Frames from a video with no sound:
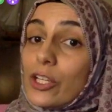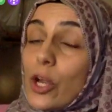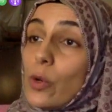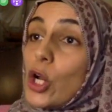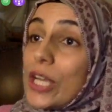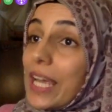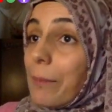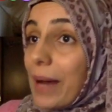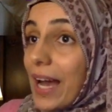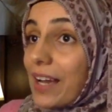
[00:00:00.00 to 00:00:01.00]
you know,
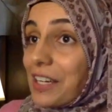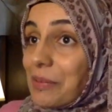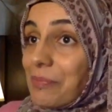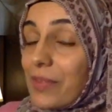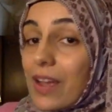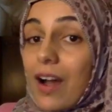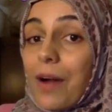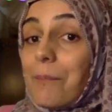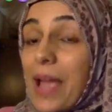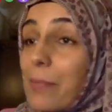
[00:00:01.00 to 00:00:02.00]
looking back,
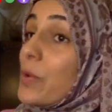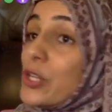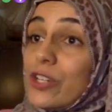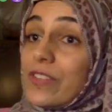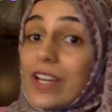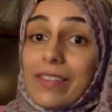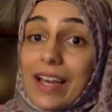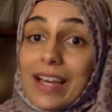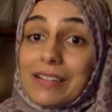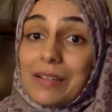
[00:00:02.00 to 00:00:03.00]
maybe we should have done
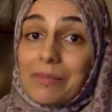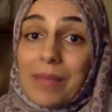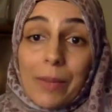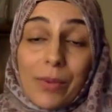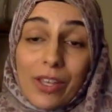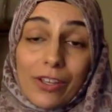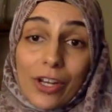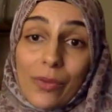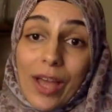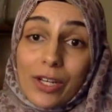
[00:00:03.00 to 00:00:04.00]
that. Maybe, you
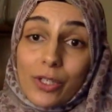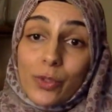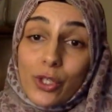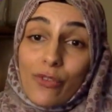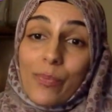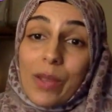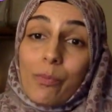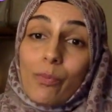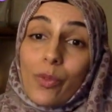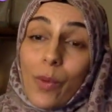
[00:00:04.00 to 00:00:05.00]
know, that should have
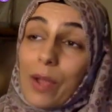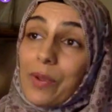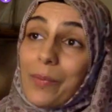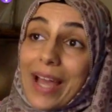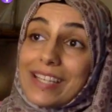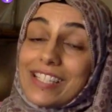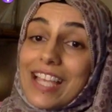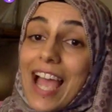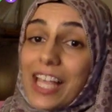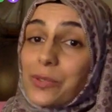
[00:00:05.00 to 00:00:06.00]
been the way we went.
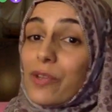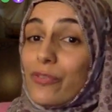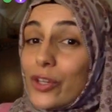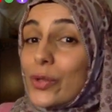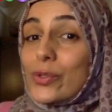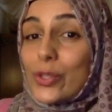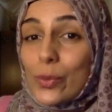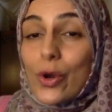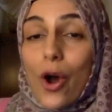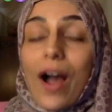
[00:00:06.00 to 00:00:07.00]
So if you
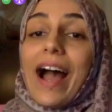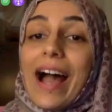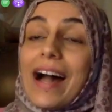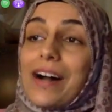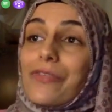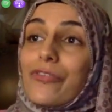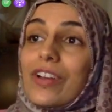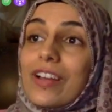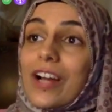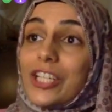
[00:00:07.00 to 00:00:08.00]
do not have
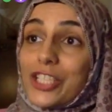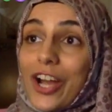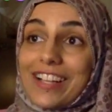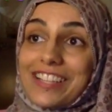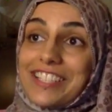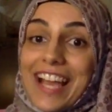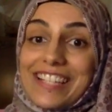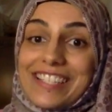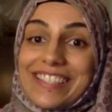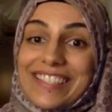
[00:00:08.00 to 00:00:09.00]
a child
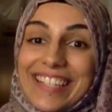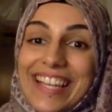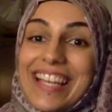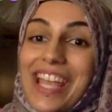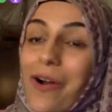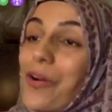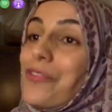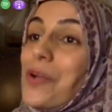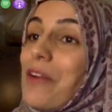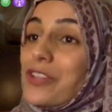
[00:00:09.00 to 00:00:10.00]
yet, or
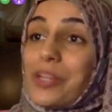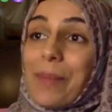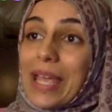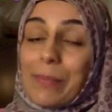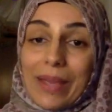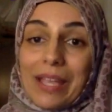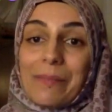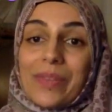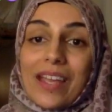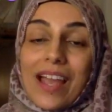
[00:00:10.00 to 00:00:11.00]
if you have just a
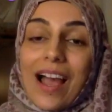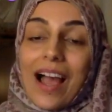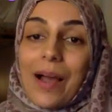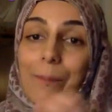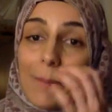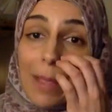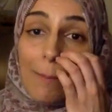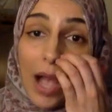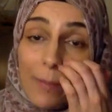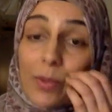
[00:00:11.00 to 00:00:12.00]
baby,
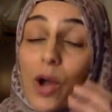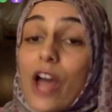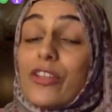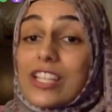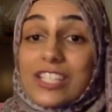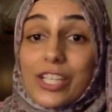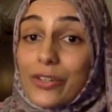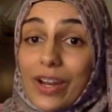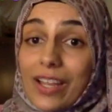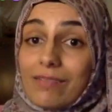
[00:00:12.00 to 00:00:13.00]
it might be worth
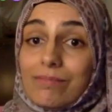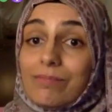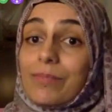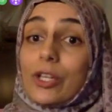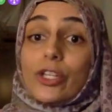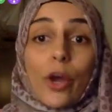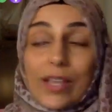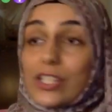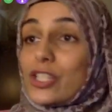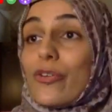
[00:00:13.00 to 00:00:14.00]
considering
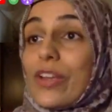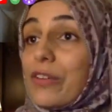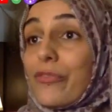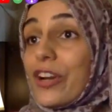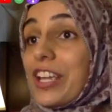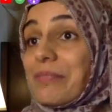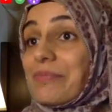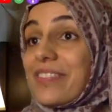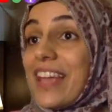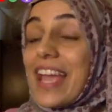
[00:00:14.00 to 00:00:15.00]
going screen-free.
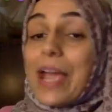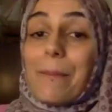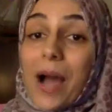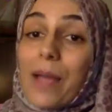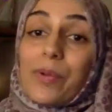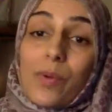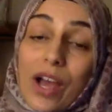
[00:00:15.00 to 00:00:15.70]
It might be